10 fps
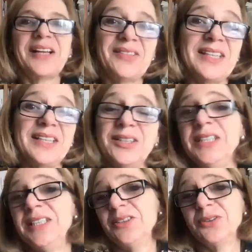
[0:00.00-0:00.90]
I think you
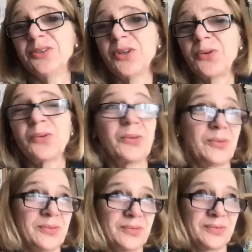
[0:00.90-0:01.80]
need to know
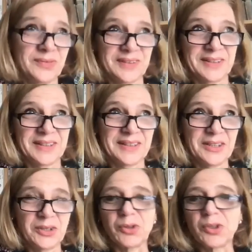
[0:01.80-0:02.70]

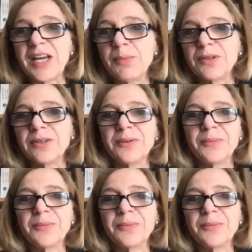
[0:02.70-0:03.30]
your neighbor.